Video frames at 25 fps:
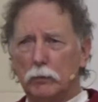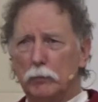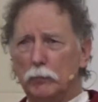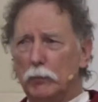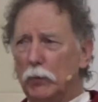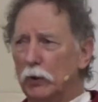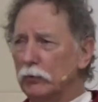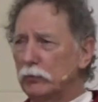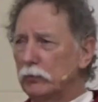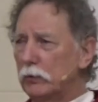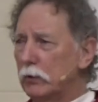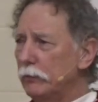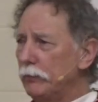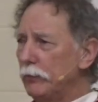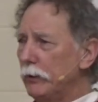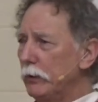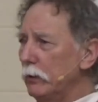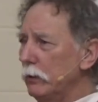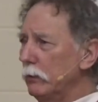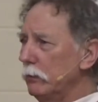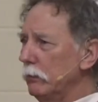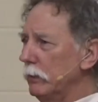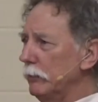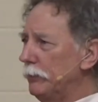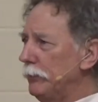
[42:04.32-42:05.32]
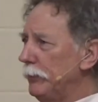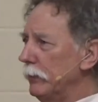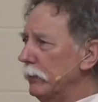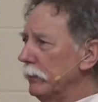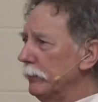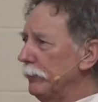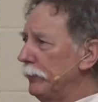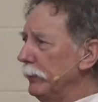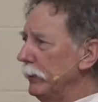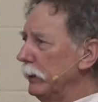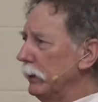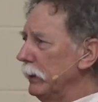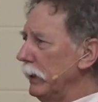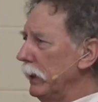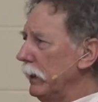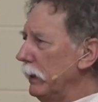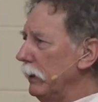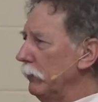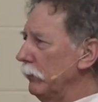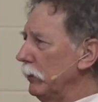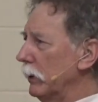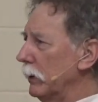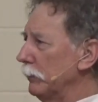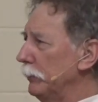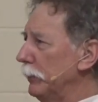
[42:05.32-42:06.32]
Most of you, if you're affiliated
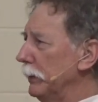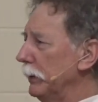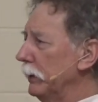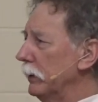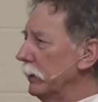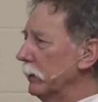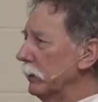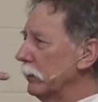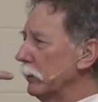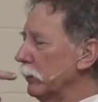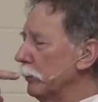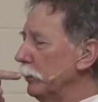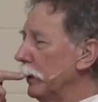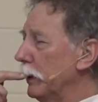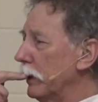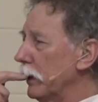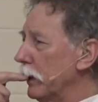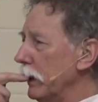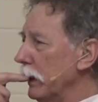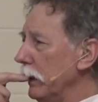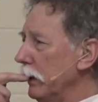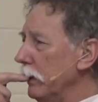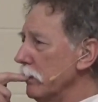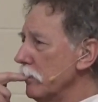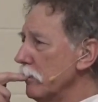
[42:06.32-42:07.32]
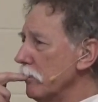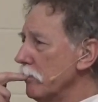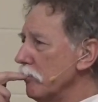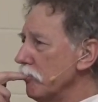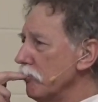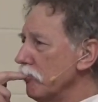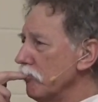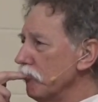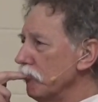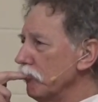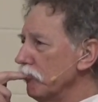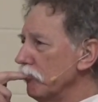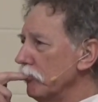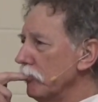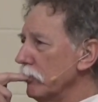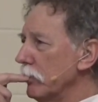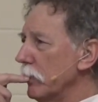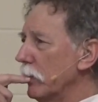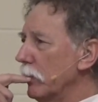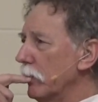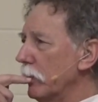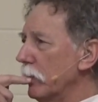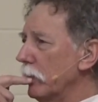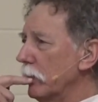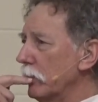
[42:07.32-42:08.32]
with a political party,
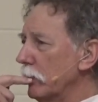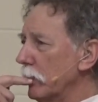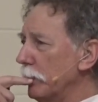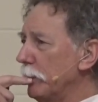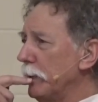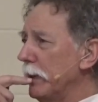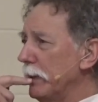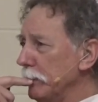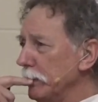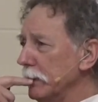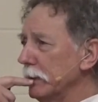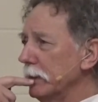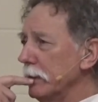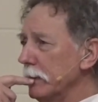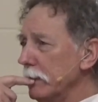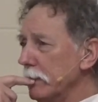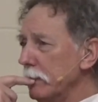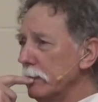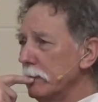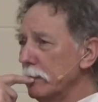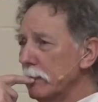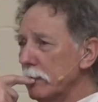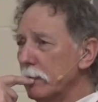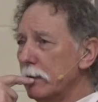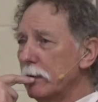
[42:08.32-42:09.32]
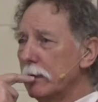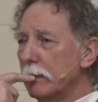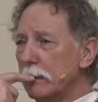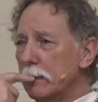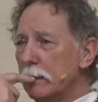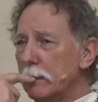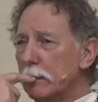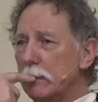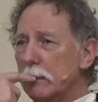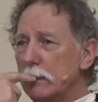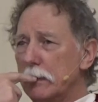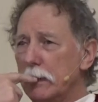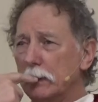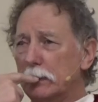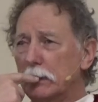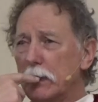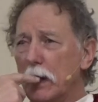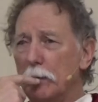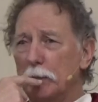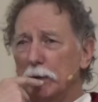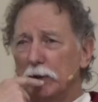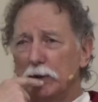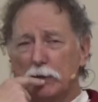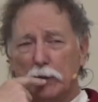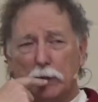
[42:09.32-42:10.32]
Republican. Now,
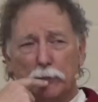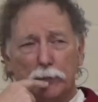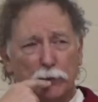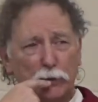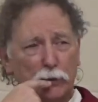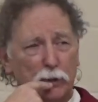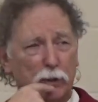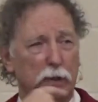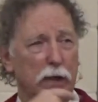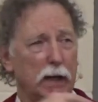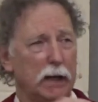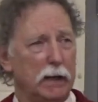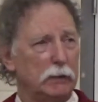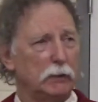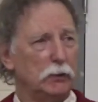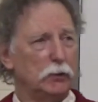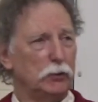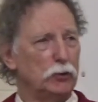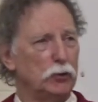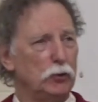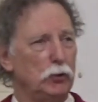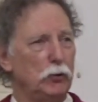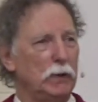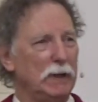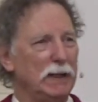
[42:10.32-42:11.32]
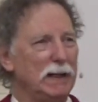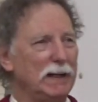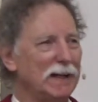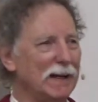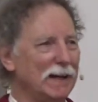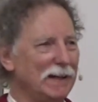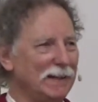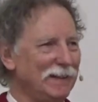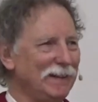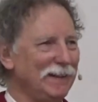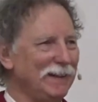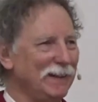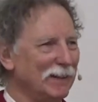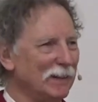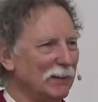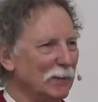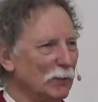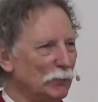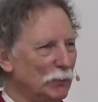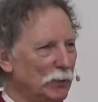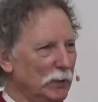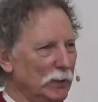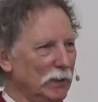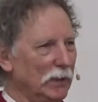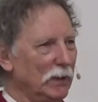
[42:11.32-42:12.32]
Thomas Jefferson had this unique idea of
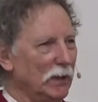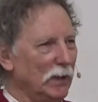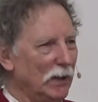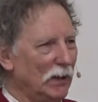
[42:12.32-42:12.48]
the